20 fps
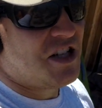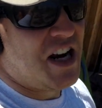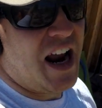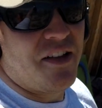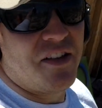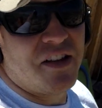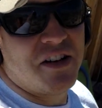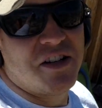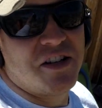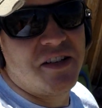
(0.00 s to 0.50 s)

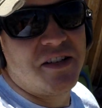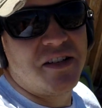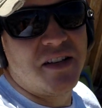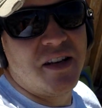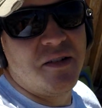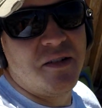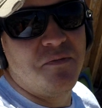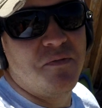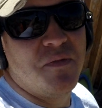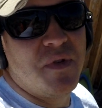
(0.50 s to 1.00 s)

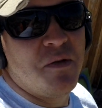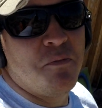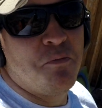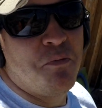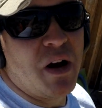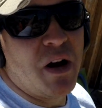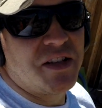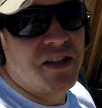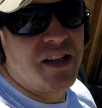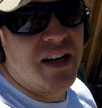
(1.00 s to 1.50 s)
challenges. He
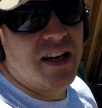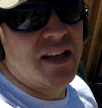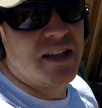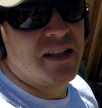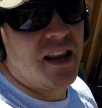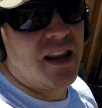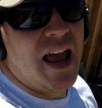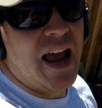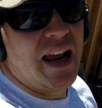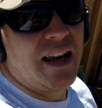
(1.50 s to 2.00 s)
busted
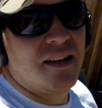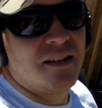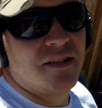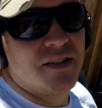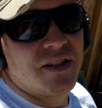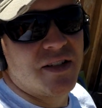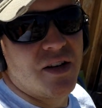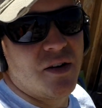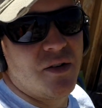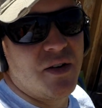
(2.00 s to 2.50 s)
his leg,
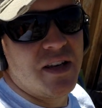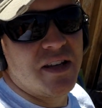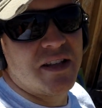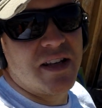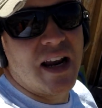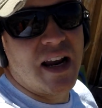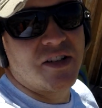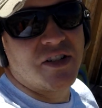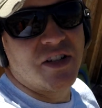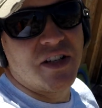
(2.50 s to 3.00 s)
so
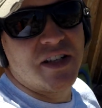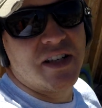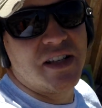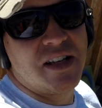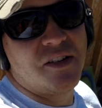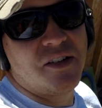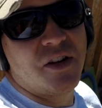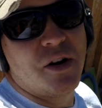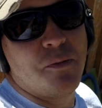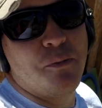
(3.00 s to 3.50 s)
he's actually
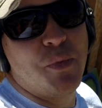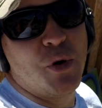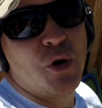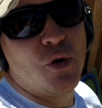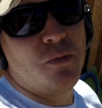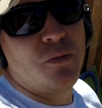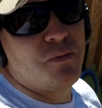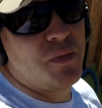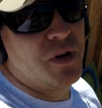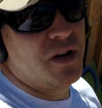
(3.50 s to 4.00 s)
still in a
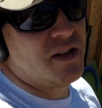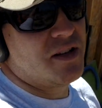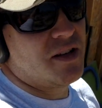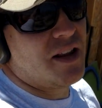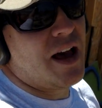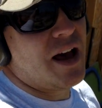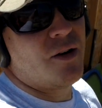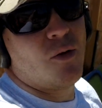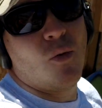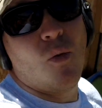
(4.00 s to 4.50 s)
boot, but
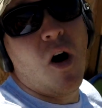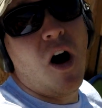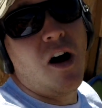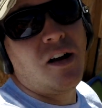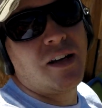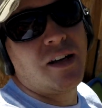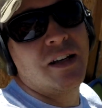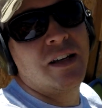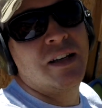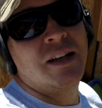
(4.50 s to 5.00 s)
he's allowed to
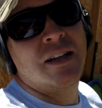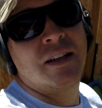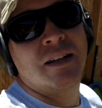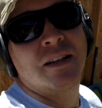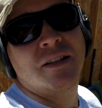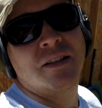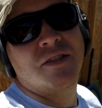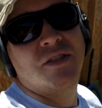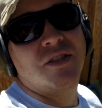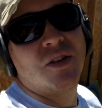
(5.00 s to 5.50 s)
walk.
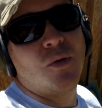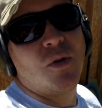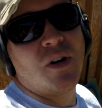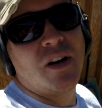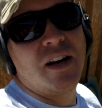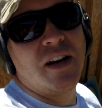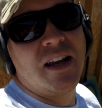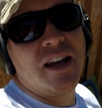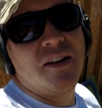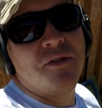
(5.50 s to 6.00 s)
So
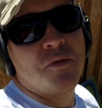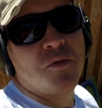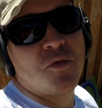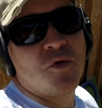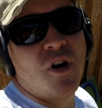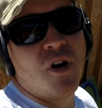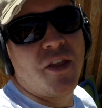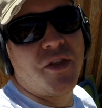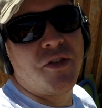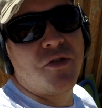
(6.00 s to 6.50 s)
we're going to give
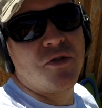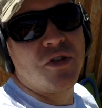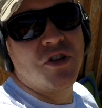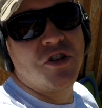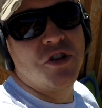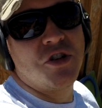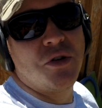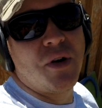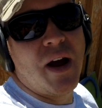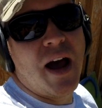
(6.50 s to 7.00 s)
him a run through
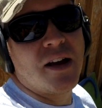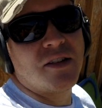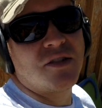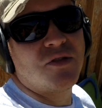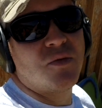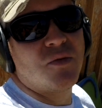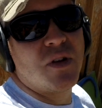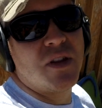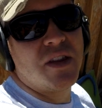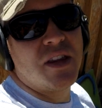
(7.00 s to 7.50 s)
the shoot
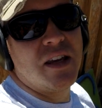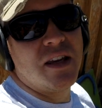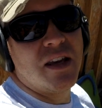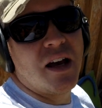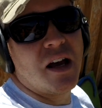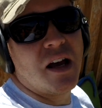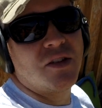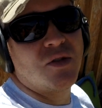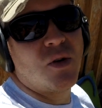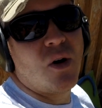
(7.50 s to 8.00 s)
house with
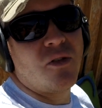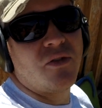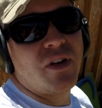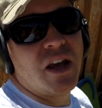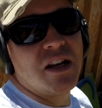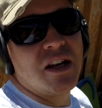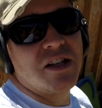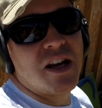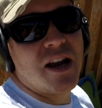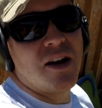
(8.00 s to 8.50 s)
the
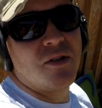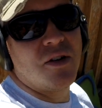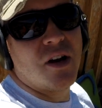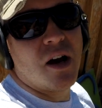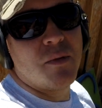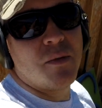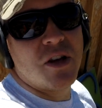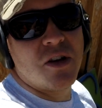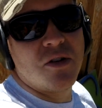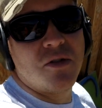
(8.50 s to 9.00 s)
12 gauge
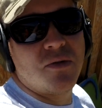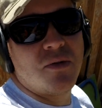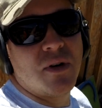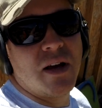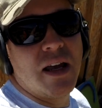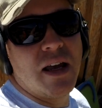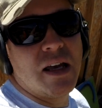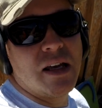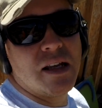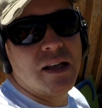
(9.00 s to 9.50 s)

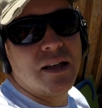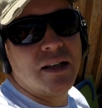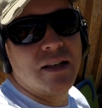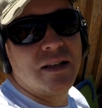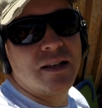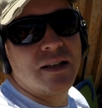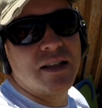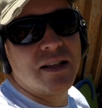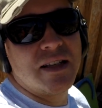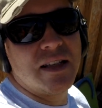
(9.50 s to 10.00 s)
AOW
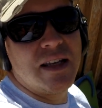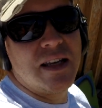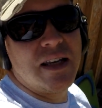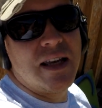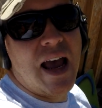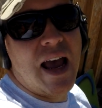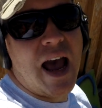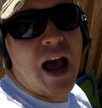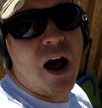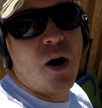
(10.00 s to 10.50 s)
and
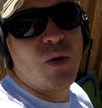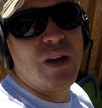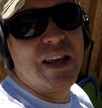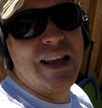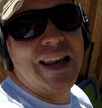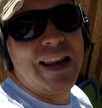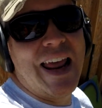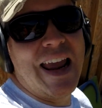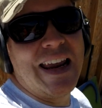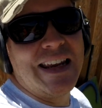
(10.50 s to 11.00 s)
see how
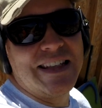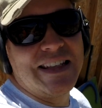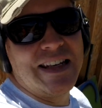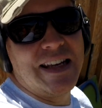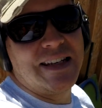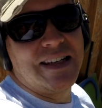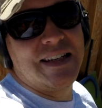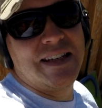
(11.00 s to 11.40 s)
he likes